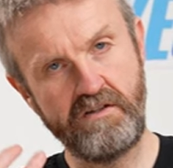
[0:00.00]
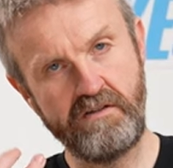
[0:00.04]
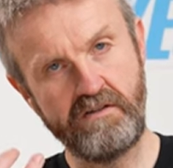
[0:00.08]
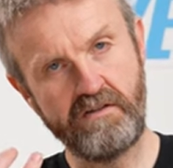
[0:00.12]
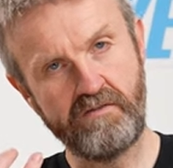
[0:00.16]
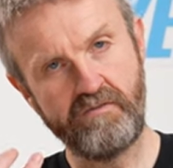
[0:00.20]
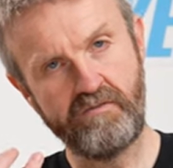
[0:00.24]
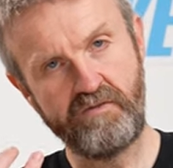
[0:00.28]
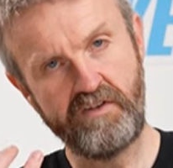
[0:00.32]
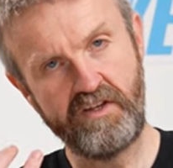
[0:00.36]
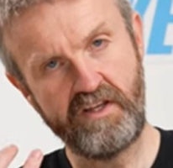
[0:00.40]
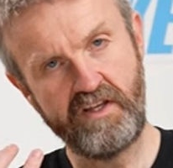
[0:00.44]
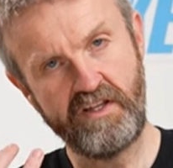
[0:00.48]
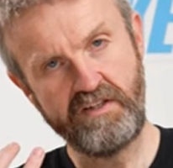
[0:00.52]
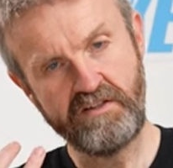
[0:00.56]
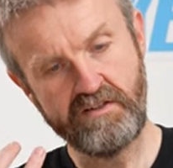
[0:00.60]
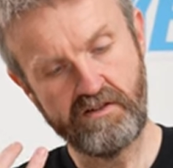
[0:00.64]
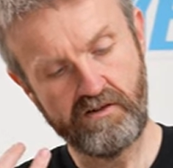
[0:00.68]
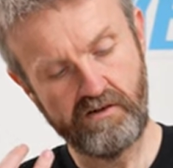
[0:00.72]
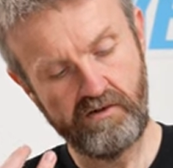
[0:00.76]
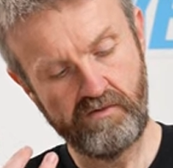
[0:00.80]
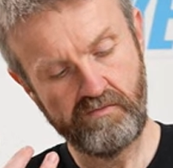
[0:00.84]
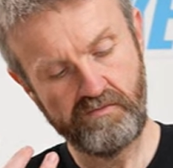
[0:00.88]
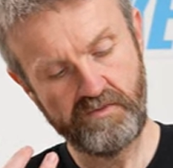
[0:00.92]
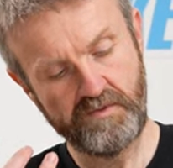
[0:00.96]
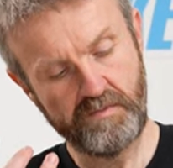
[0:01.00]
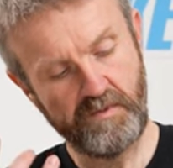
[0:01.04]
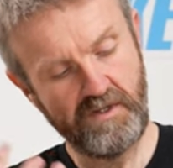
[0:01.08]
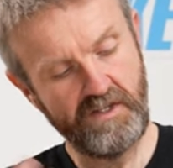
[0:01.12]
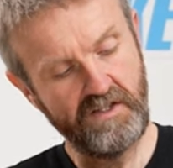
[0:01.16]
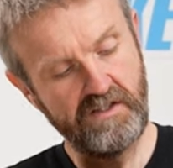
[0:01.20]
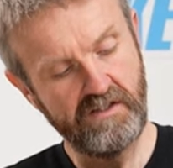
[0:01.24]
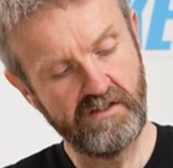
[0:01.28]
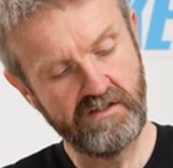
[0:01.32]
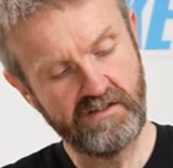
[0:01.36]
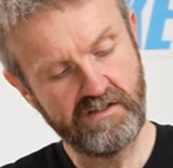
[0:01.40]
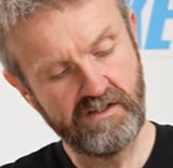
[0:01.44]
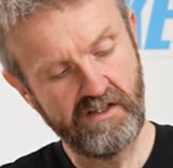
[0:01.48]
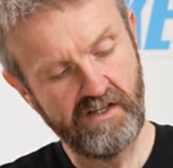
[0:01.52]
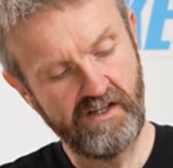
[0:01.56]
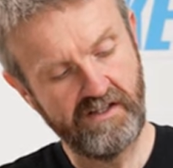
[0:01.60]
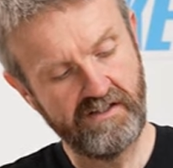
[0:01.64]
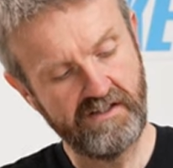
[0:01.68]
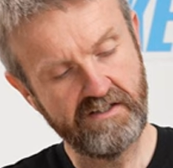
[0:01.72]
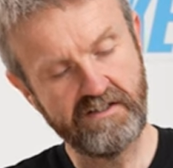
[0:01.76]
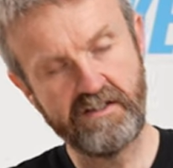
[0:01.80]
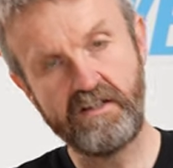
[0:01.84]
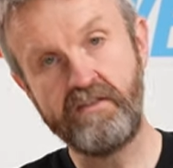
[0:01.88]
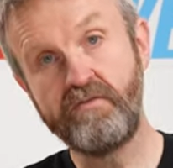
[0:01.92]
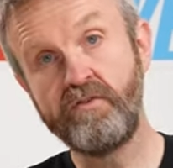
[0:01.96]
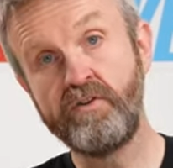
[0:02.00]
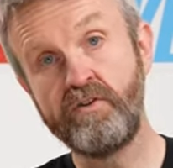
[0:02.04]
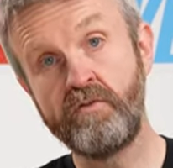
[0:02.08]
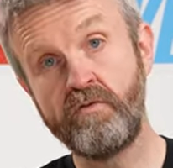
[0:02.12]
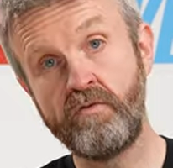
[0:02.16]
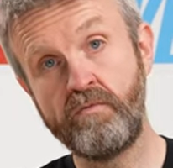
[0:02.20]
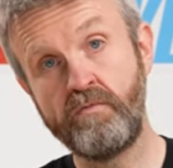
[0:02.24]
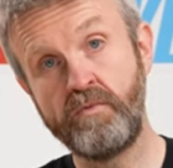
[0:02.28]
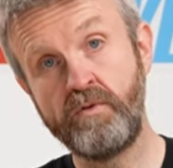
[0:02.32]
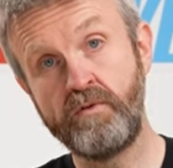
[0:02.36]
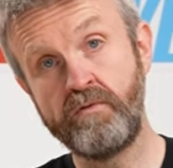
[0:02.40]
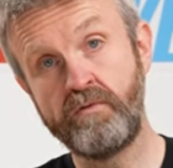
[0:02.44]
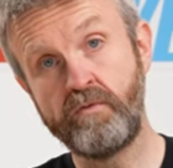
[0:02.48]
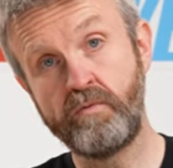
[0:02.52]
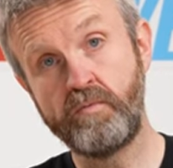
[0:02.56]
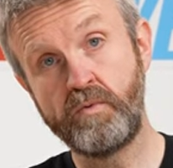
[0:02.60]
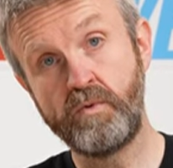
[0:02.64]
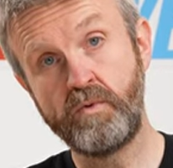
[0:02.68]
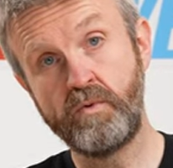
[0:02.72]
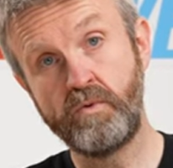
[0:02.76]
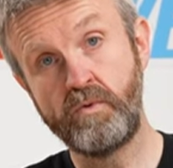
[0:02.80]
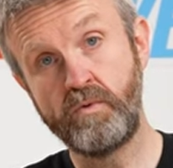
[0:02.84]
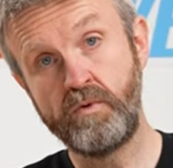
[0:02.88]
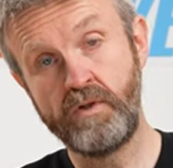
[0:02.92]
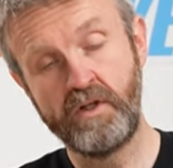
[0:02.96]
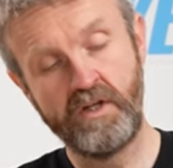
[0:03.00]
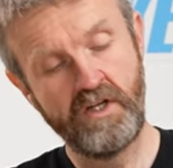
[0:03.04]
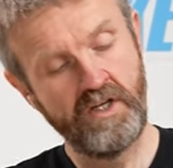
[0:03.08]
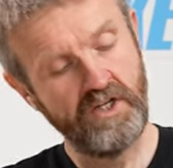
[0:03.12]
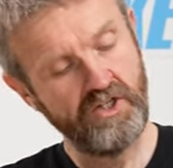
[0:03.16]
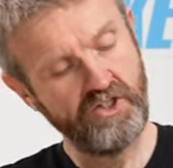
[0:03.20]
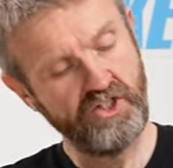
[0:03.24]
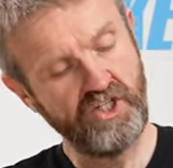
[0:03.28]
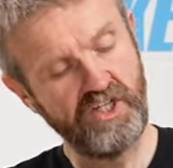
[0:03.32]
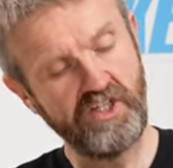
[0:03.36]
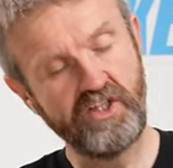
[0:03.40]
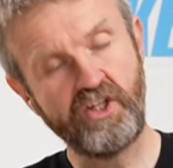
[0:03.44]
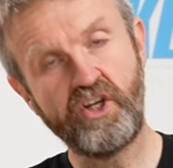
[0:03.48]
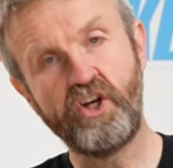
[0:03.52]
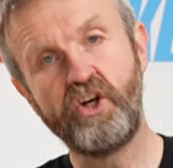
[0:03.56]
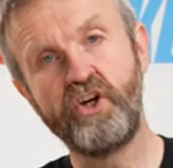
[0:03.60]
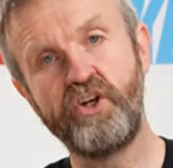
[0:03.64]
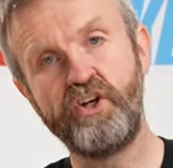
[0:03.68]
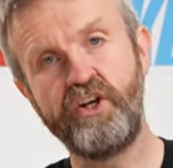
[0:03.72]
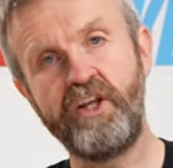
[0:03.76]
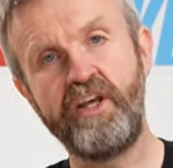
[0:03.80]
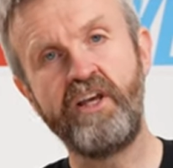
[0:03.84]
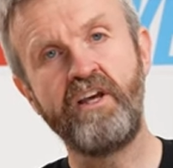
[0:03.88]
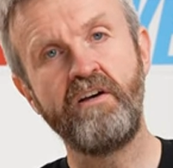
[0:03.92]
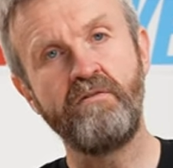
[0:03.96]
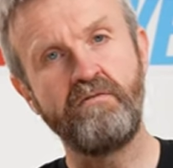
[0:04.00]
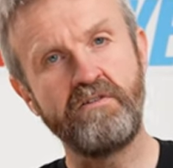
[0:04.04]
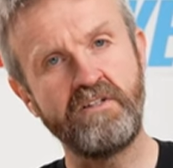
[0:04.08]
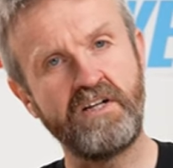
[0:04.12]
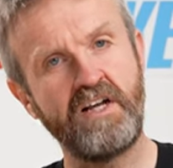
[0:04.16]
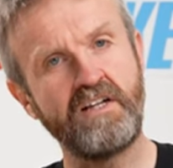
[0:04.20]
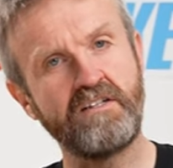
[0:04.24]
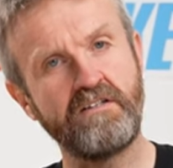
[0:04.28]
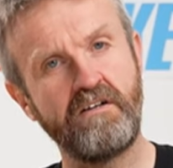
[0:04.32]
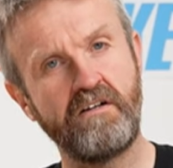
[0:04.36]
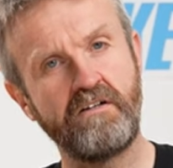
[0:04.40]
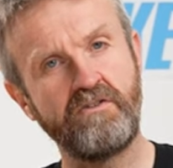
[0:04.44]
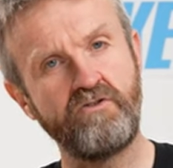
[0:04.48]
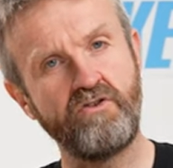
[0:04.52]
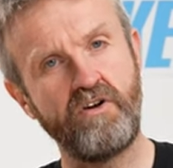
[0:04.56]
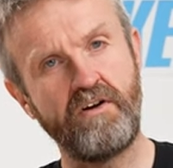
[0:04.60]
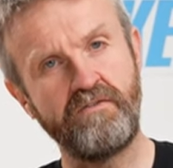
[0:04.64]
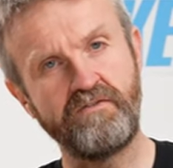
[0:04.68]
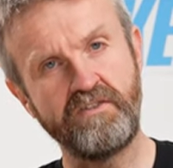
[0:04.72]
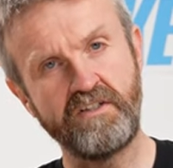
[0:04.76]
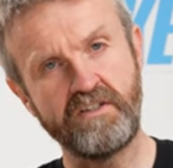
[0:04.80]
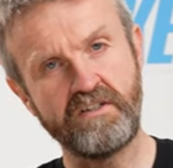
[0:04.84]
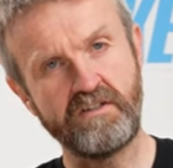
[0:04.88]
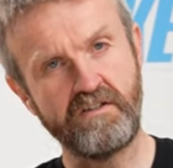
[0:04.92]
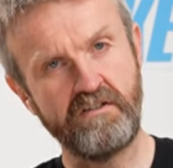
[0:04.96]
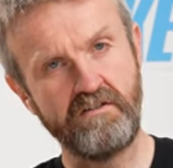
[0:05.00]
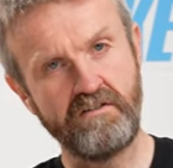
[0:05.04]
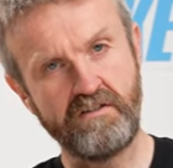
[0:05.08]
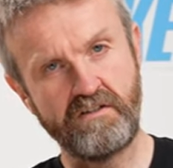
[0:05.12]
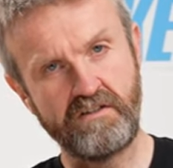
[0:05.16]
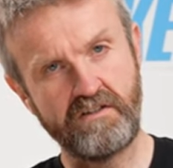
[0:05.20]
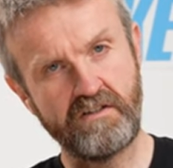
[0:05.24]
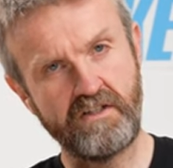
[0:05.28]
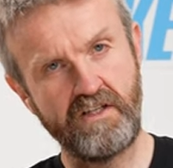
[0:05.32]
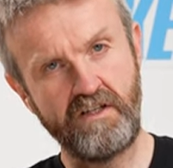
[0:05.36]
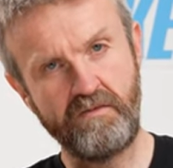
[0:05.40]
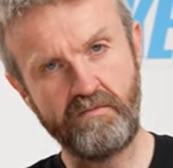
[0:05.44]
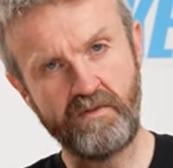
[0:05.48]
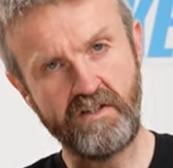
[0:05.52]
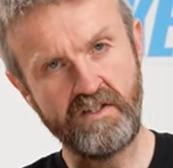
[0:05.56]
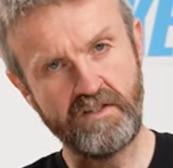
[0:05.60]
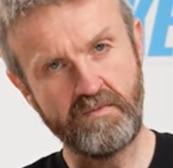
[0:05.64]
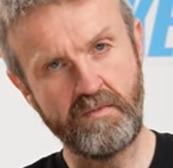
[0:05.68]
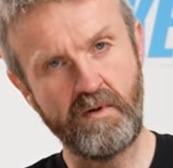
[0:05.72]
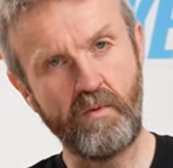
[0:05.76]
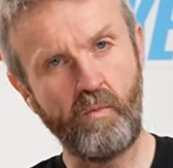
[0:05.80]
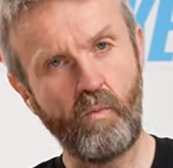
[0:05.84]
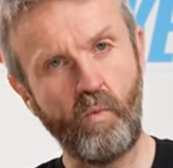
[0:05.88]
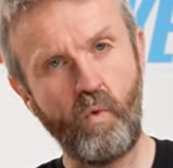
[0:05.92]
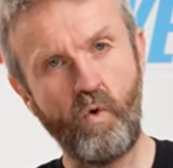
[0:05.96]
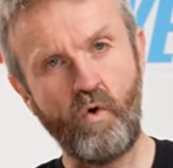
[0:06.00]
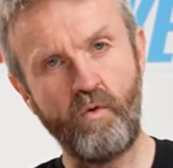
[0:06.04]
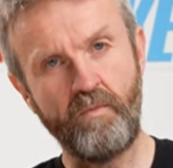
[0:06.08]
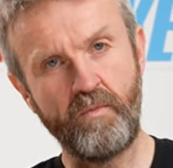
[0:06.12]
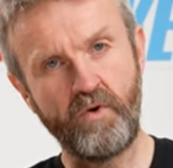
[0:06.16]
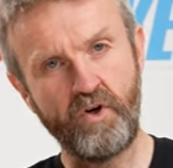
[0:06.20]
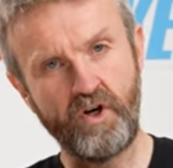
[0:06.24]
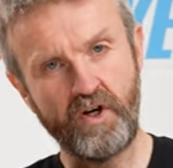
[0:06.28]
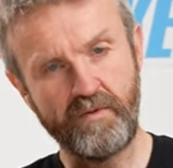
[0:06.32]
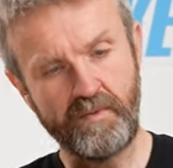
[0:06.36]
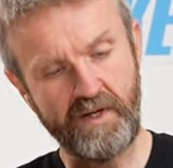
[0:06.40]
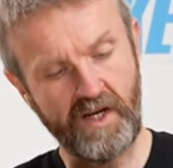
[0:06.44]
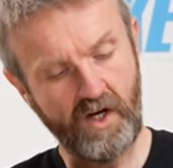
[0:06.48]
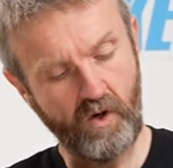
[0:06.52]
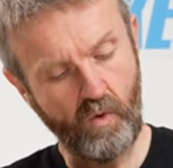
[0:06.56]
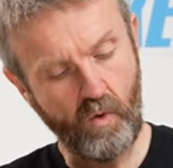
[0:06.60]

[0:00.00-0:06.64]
you can fit intercom speakers and there's even a removable chin curtain here which acts like a draft excluder to keep things a bit warmer and a bit